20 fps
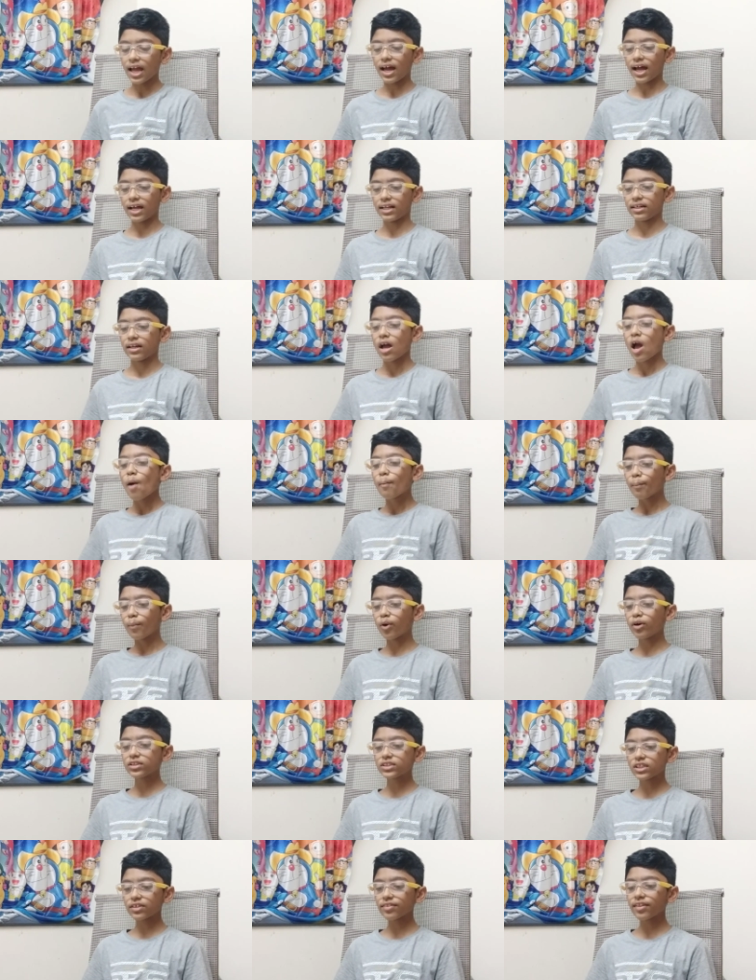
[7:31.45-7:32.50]
And
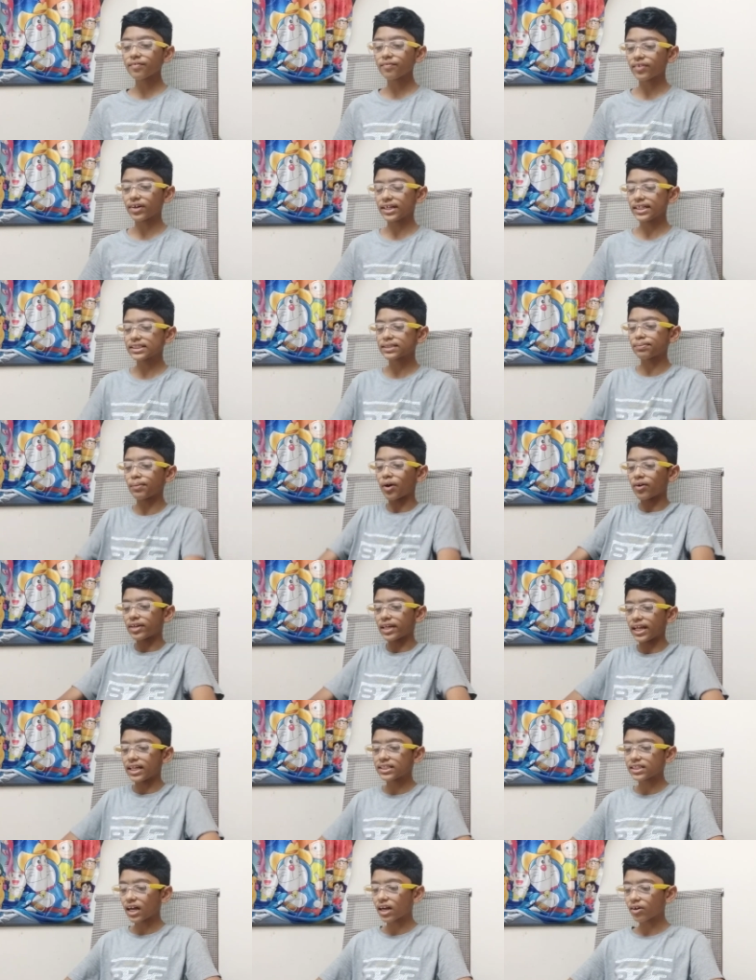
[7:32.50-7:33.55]
most of the world's
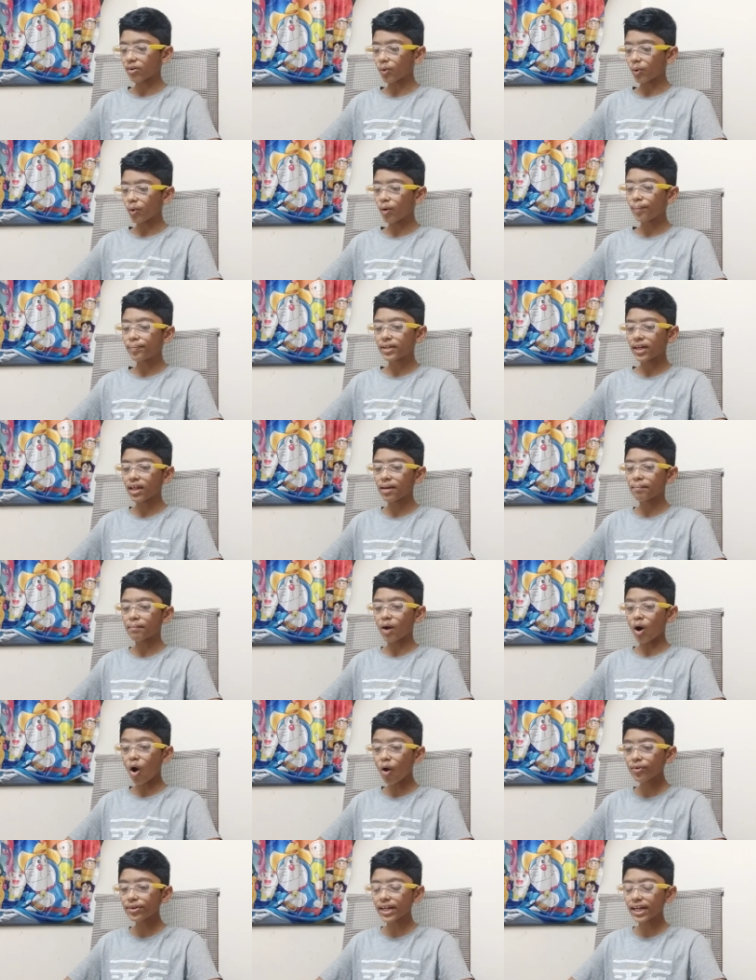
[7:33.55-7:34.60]
mountains are grouped in
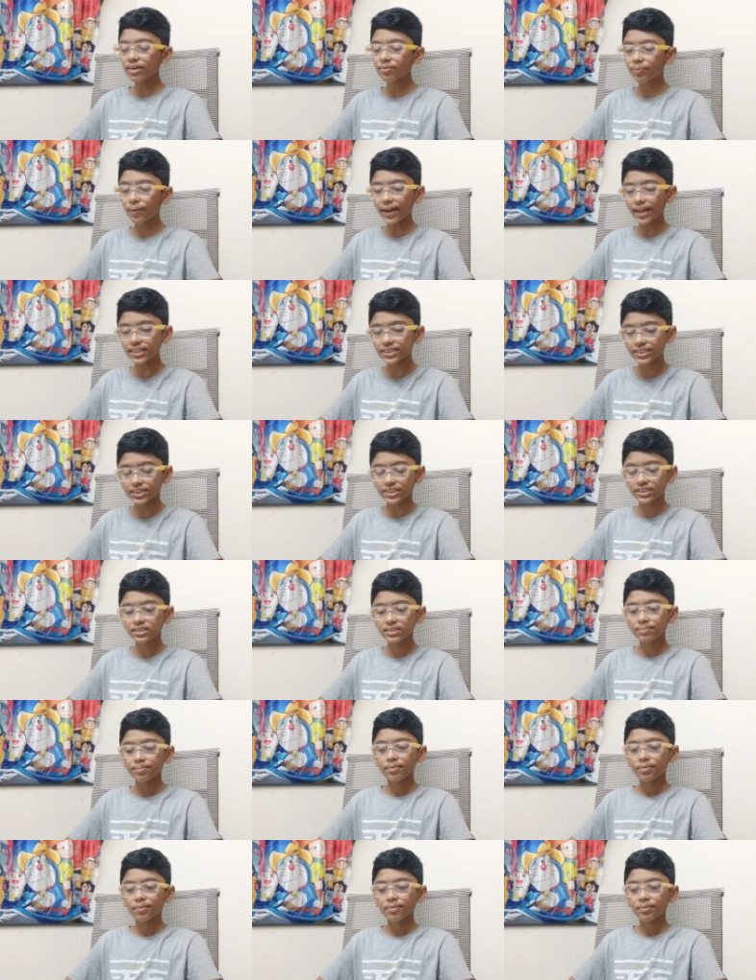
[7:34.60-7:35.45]
mountain ranges.